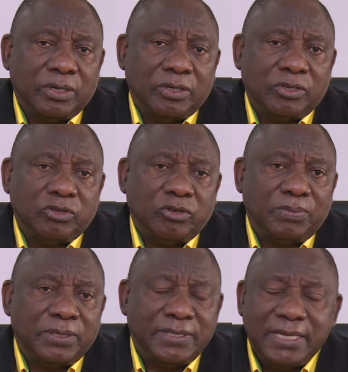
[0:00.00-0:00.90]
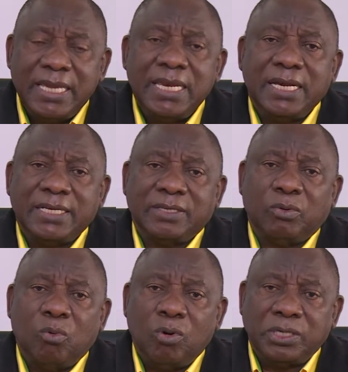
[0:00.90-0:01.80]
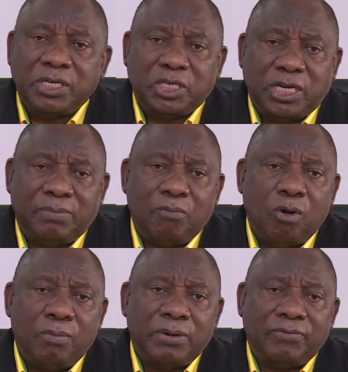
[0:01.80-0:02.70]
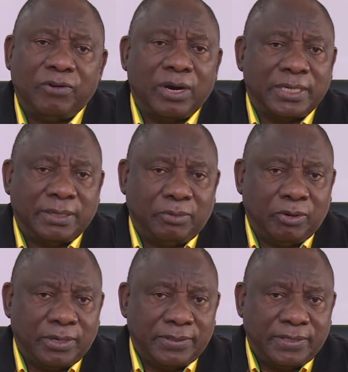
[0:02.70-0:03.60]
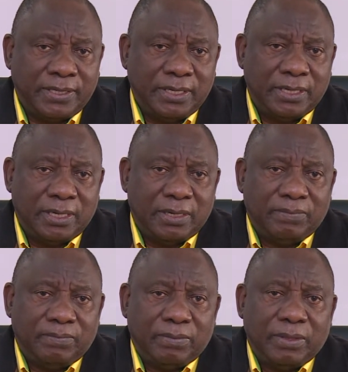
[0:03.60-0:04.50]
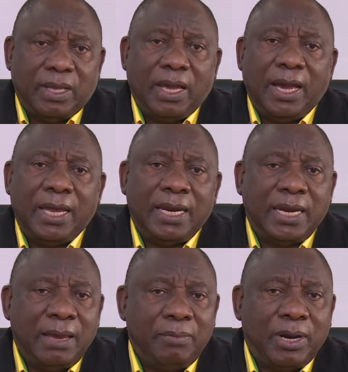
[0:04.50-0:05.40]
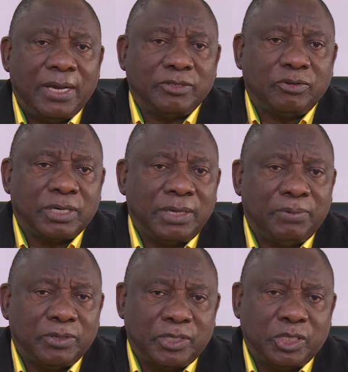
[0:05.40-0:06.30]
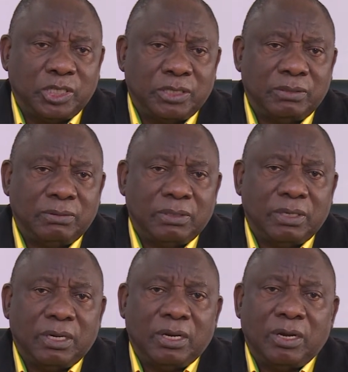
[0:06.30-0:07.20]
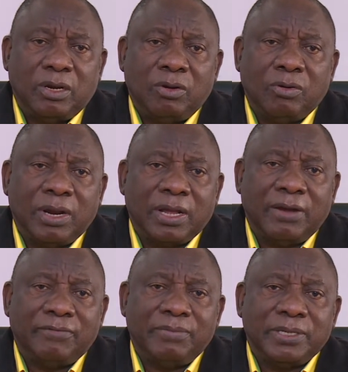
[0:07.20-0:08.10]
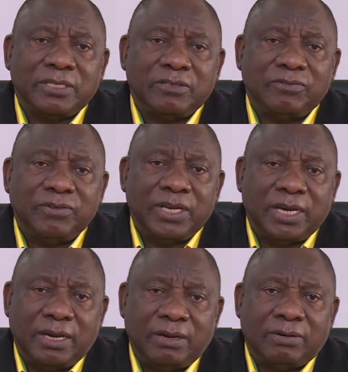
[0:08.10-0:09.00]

should be seen as a watershed moment for our democracy and enable us to reposition local government sphere.